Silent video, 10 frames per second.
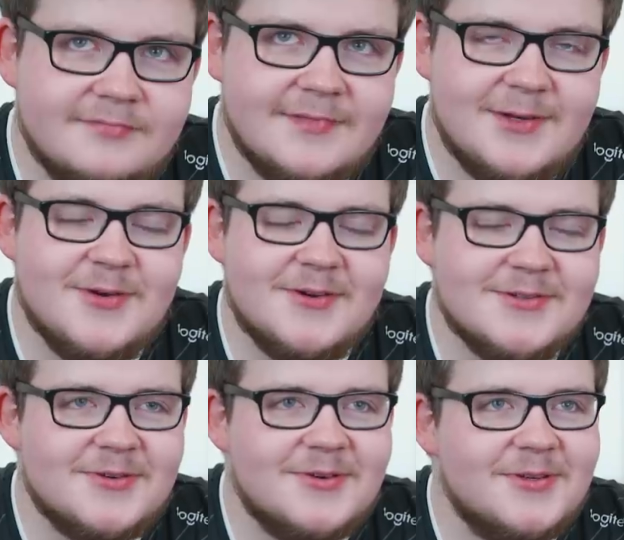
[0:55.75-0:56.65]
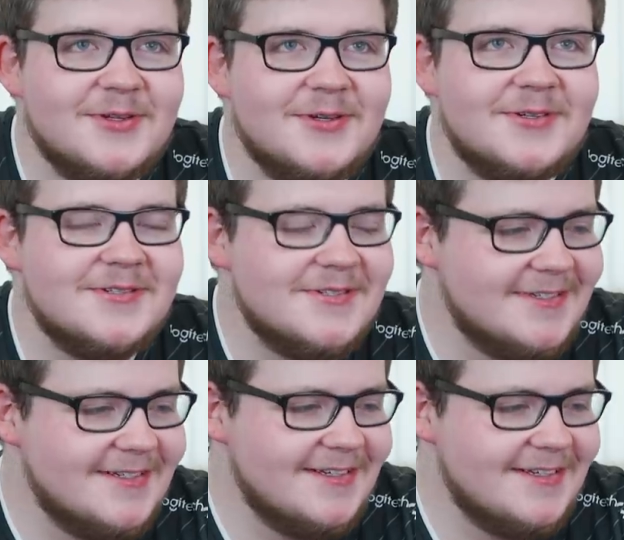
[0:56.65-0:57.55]
The dogs are hot dogs
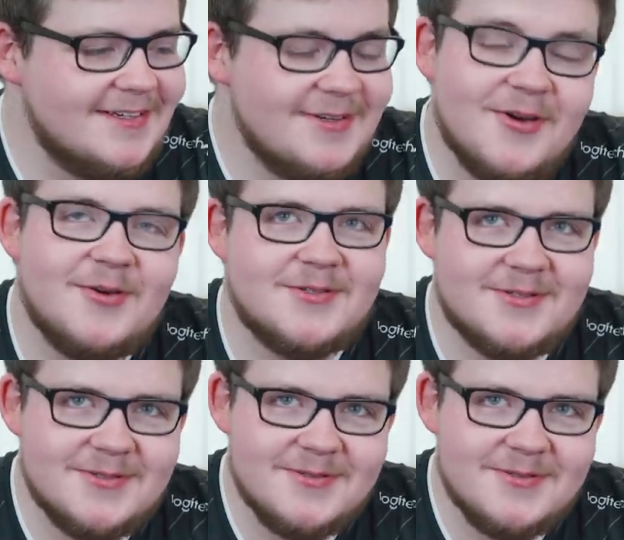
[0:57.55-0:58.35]
dogs.